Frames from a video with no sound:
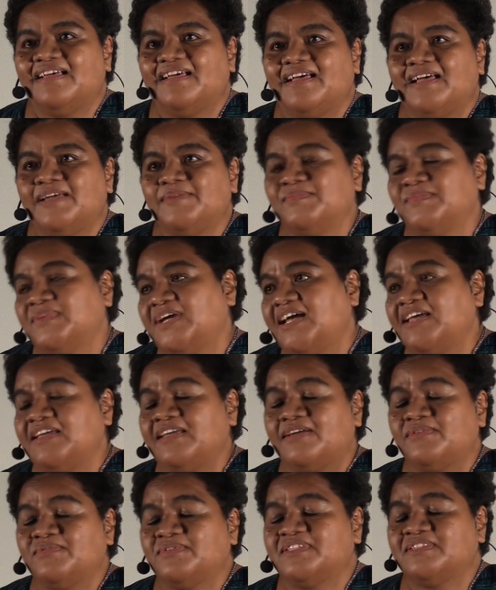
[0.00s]
I
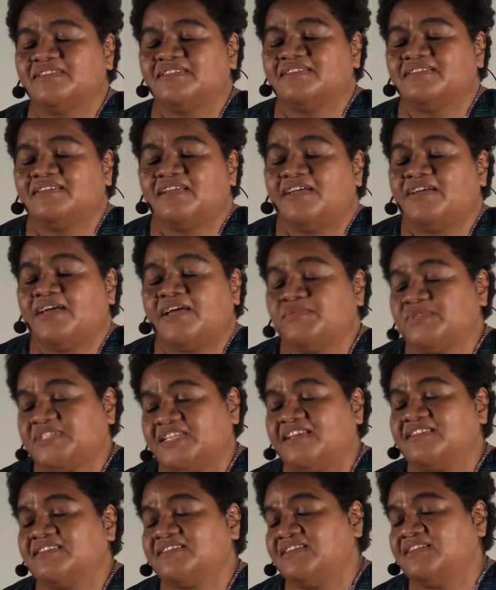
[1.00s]
was
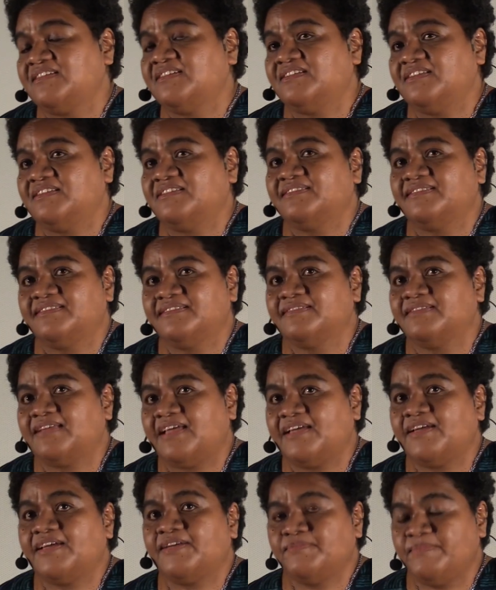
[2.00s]
asking her.
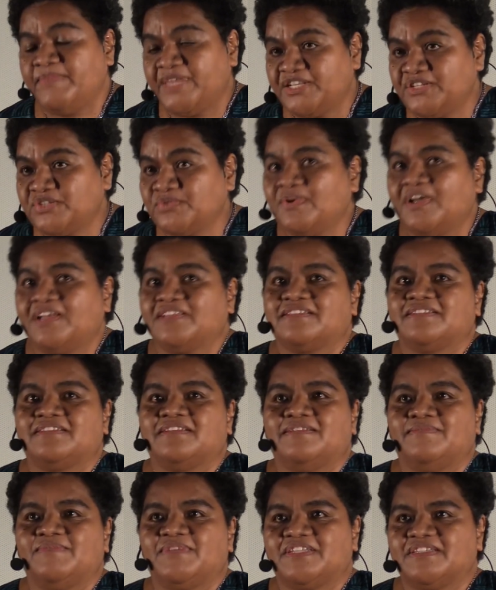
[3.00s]
I meant to ask
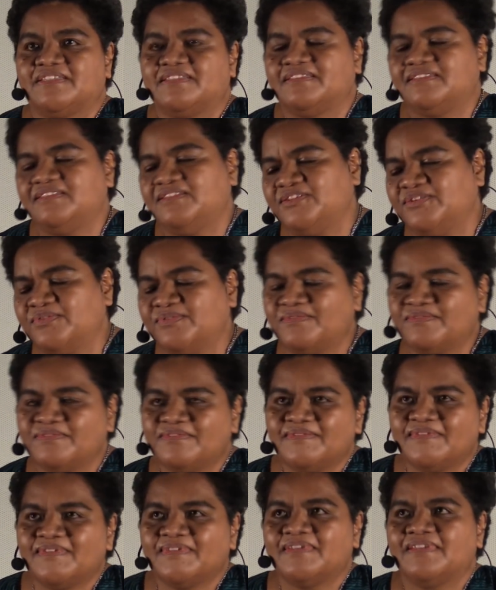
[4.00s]
her because
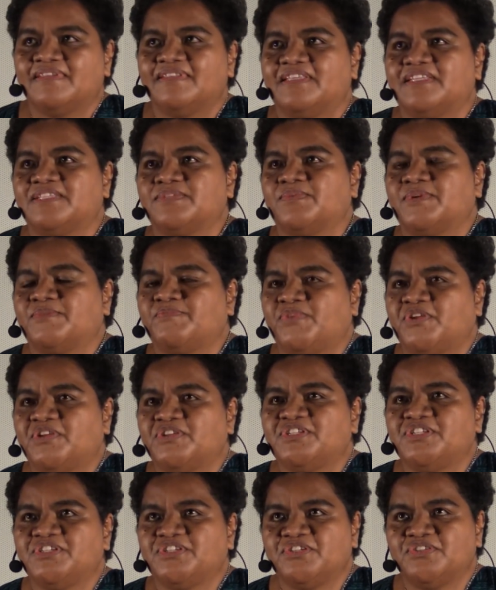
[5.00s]
that's what
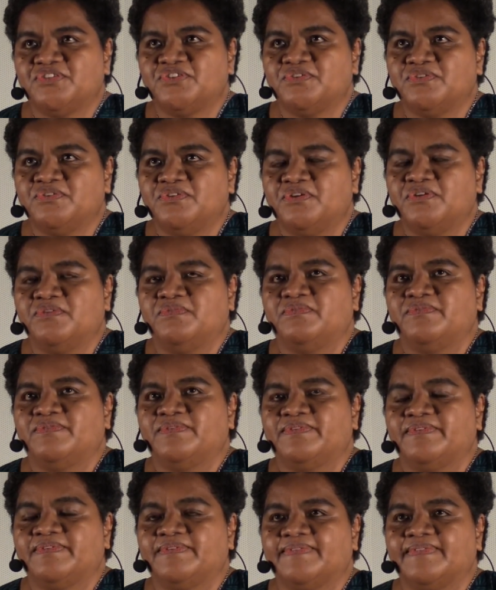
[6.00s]
politicians should know.
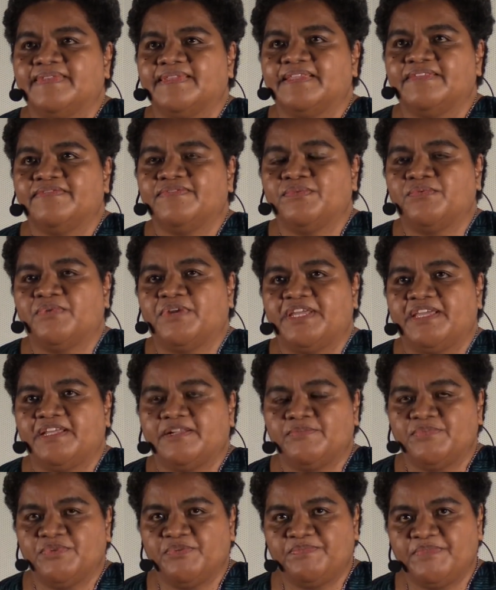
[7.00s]
If you want to
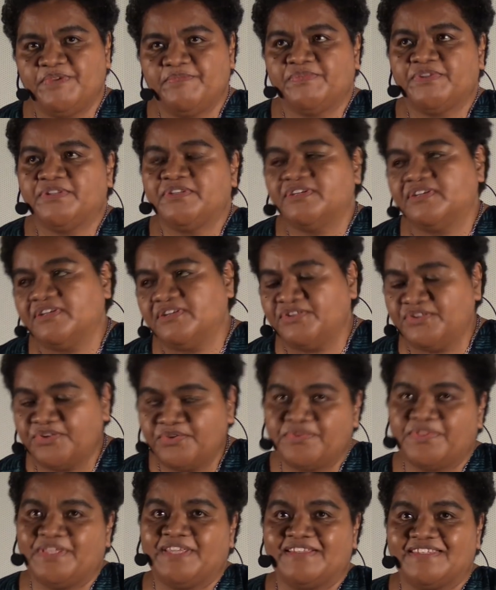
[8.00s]
help your people, you got to
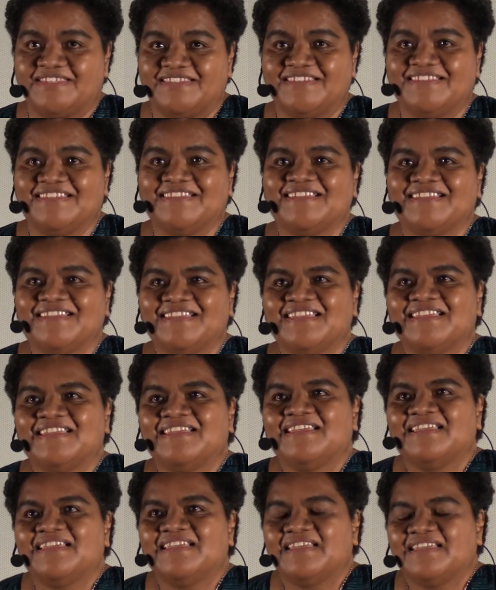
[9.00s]
know things.
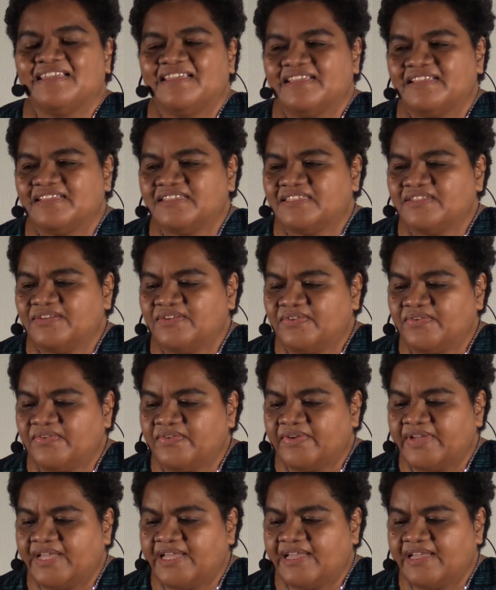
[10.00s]

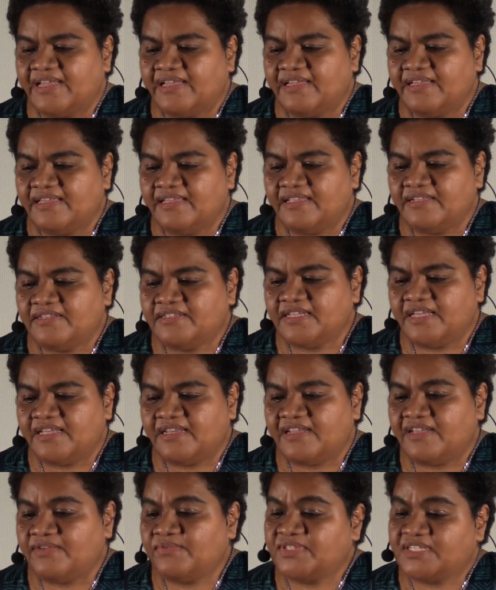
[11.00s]
So
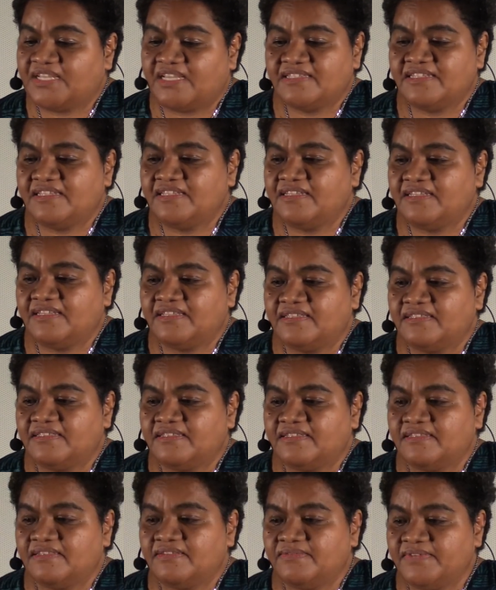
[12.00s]
and I was asking her,
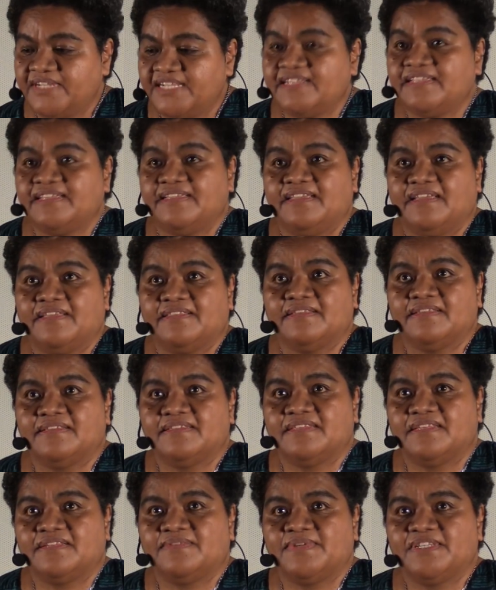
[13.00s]
really,
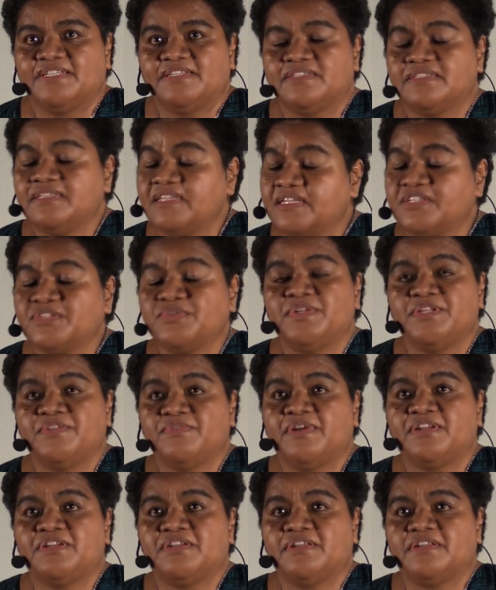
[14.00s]
is that what? Yeah,
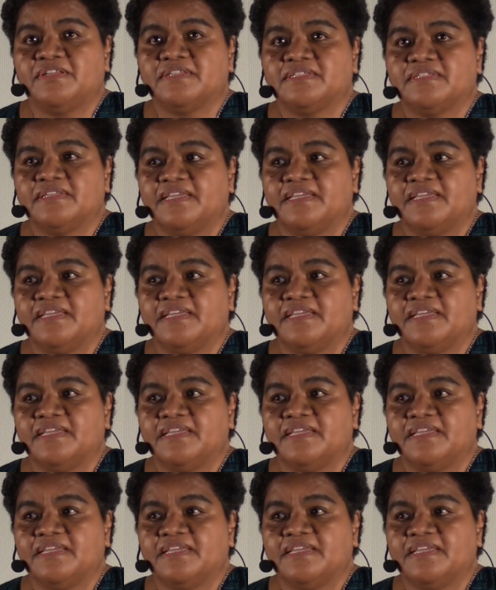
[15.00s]
$21.